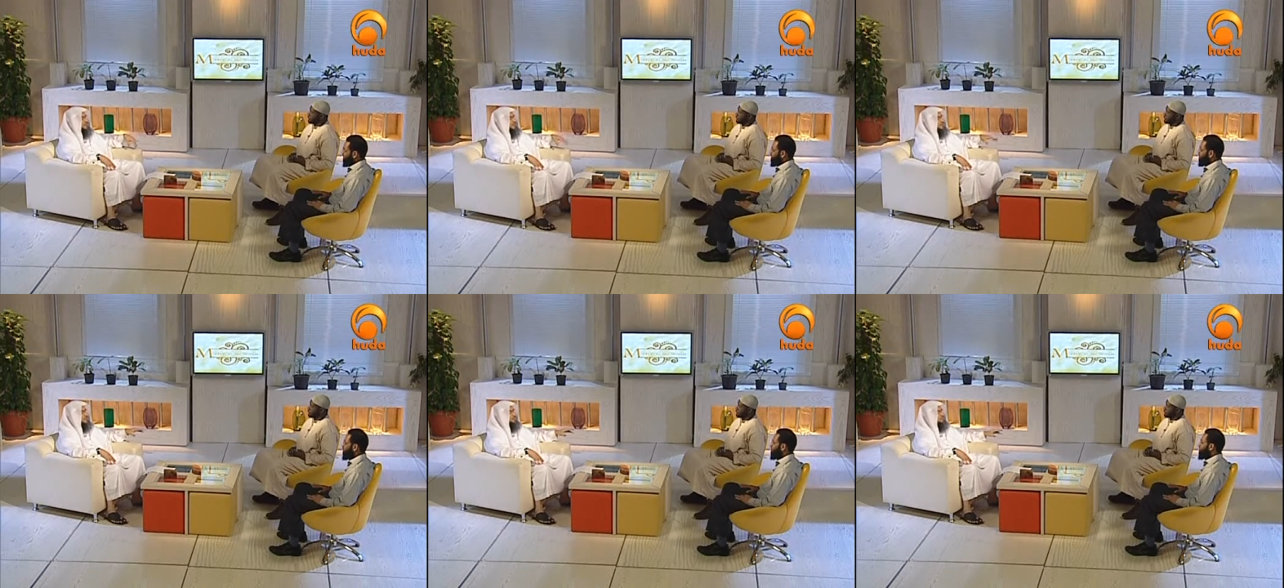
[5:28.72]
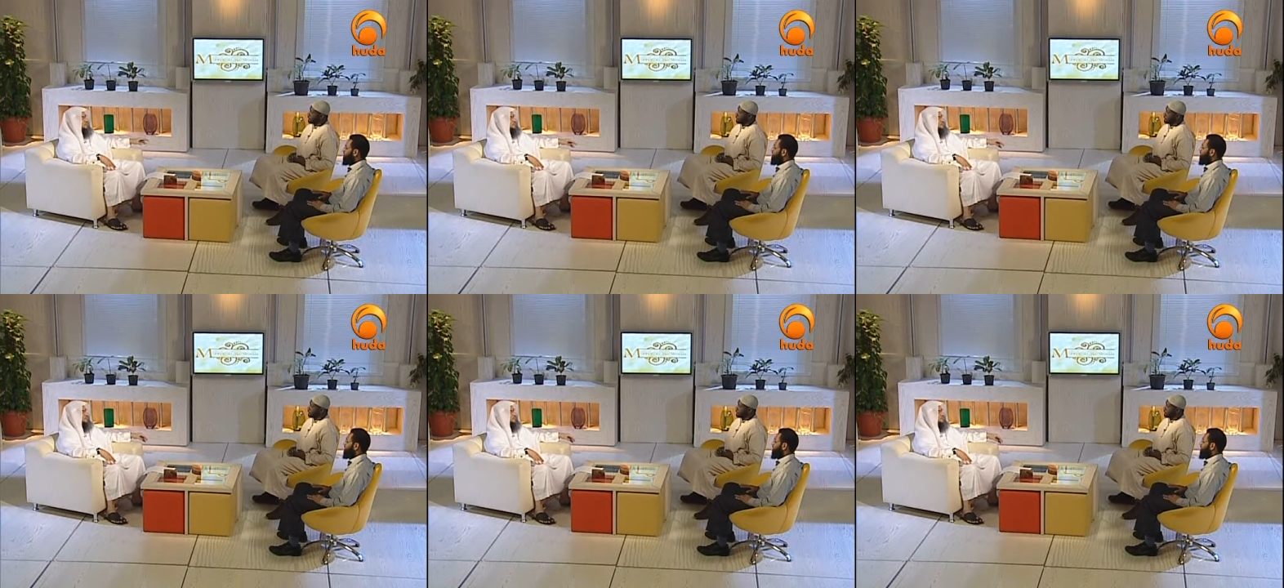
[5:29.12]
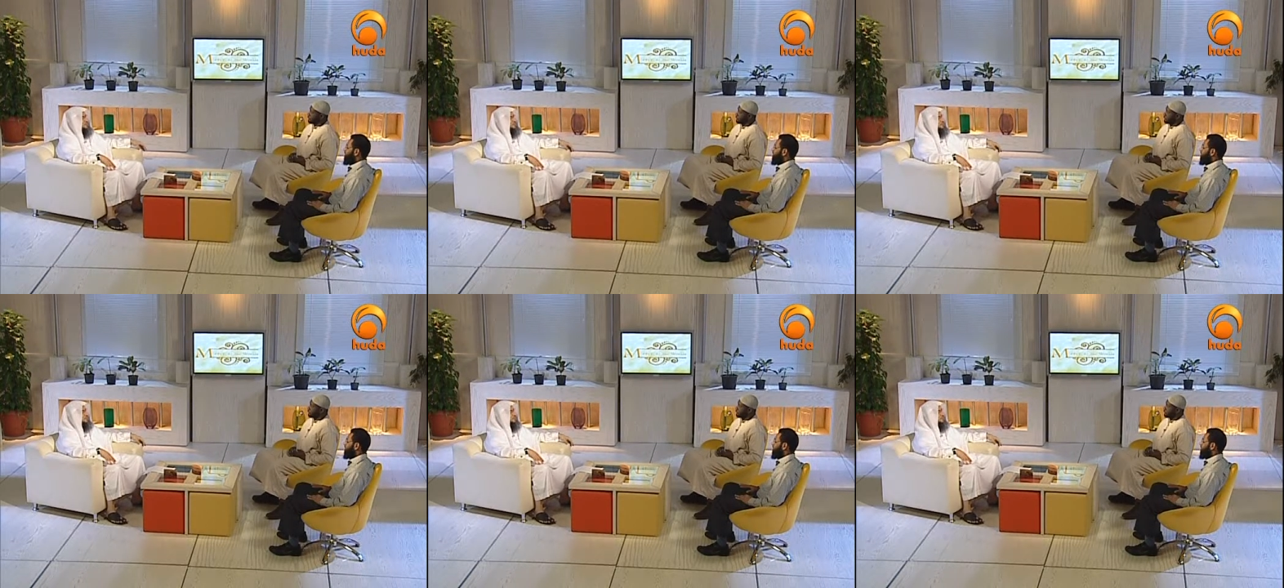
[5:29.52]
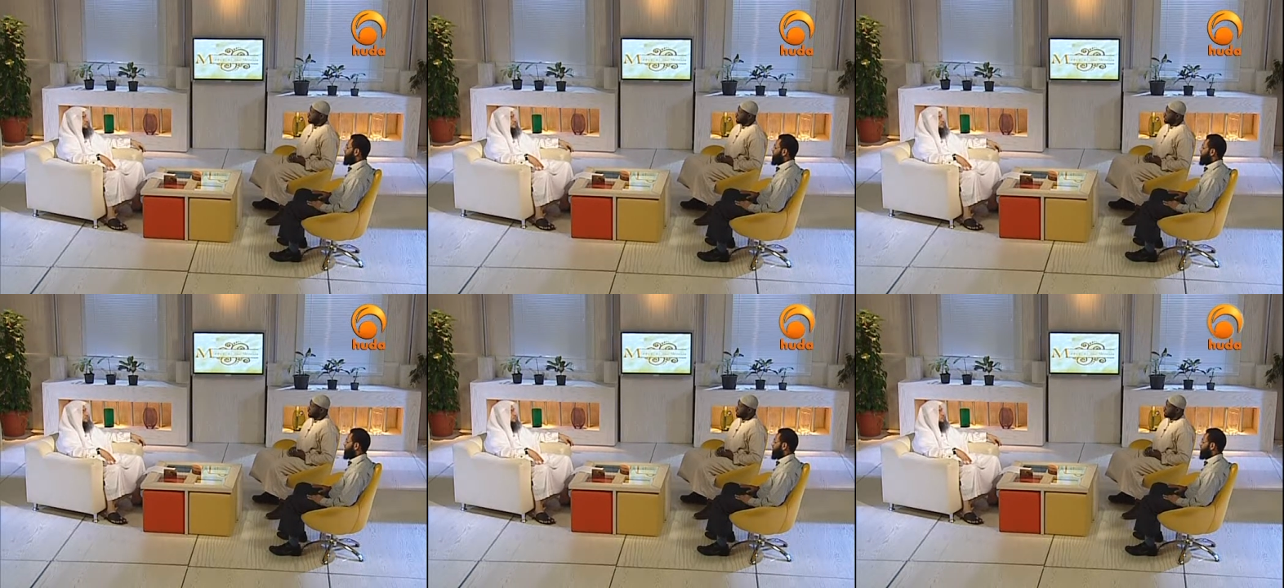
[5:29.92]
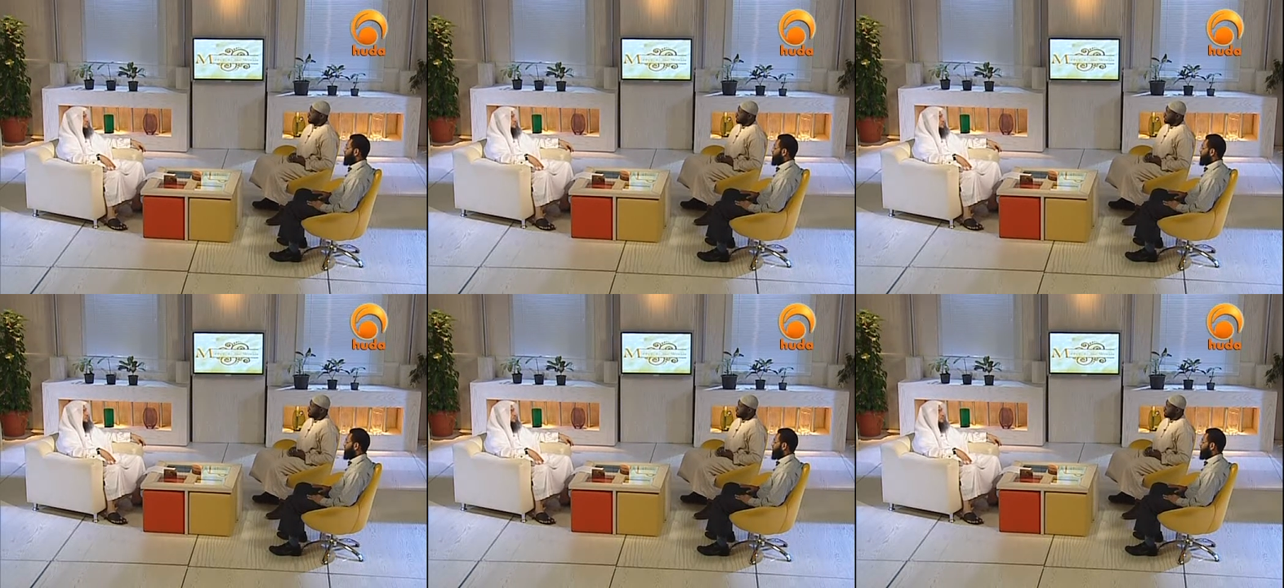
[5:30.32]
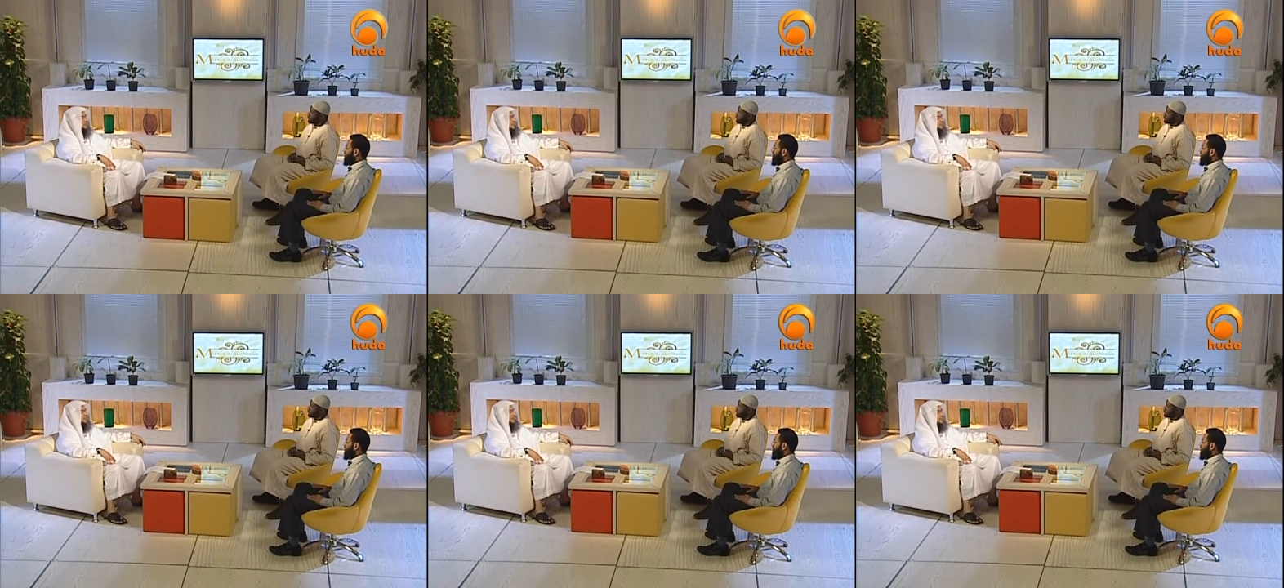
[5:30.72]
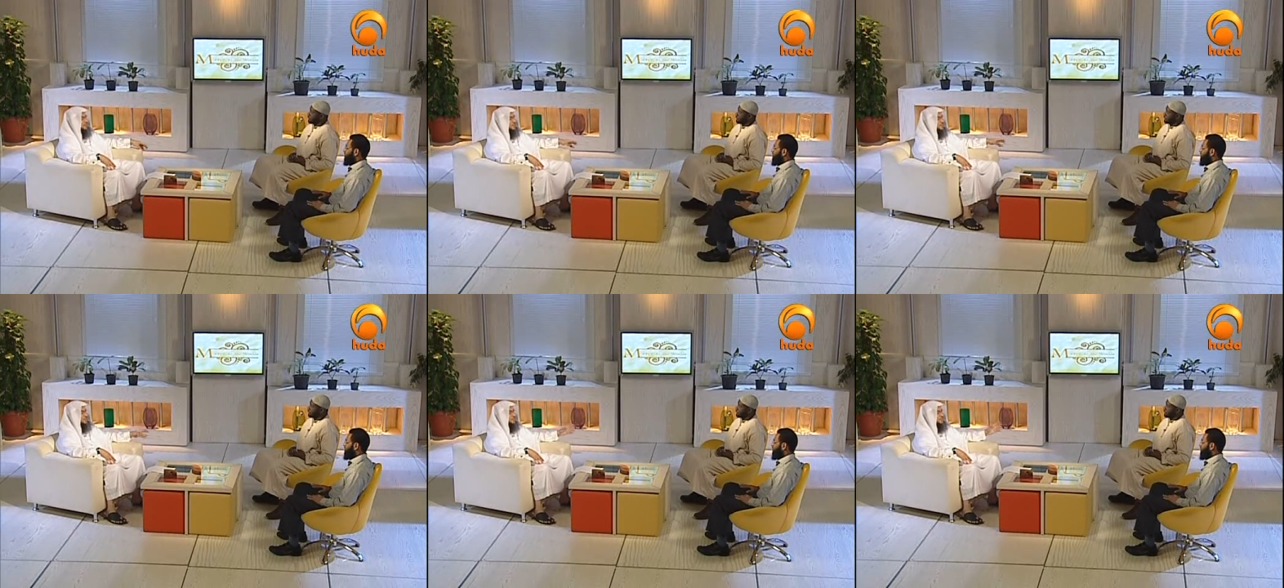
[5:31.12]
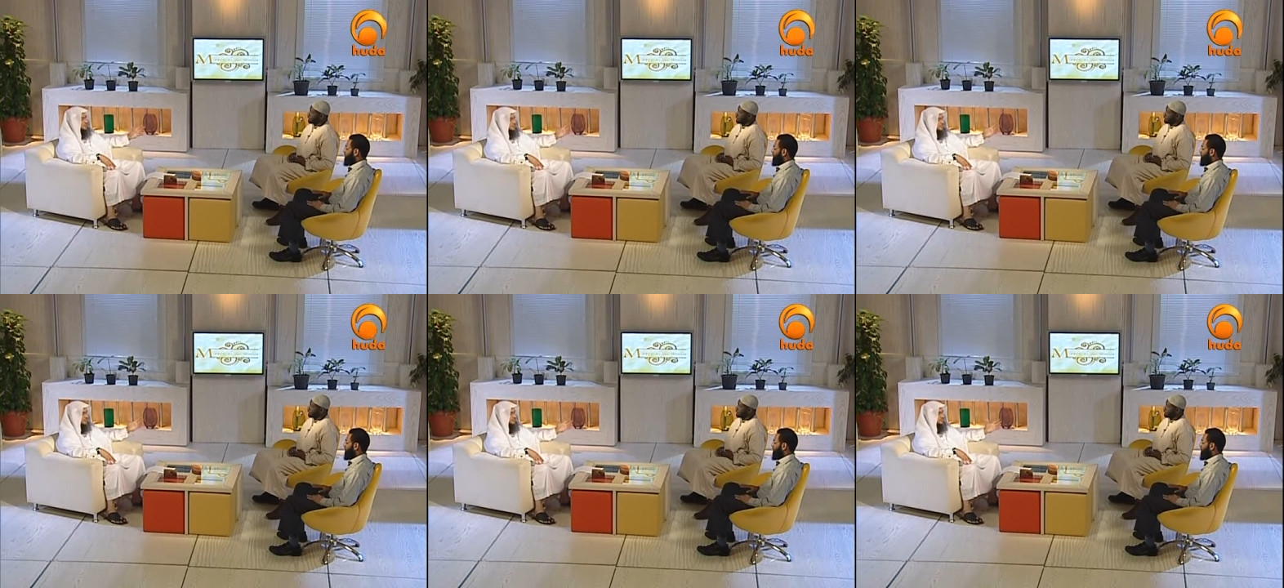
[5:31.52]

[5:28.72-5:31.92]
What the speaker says: No face is visible, so there are no lips to read.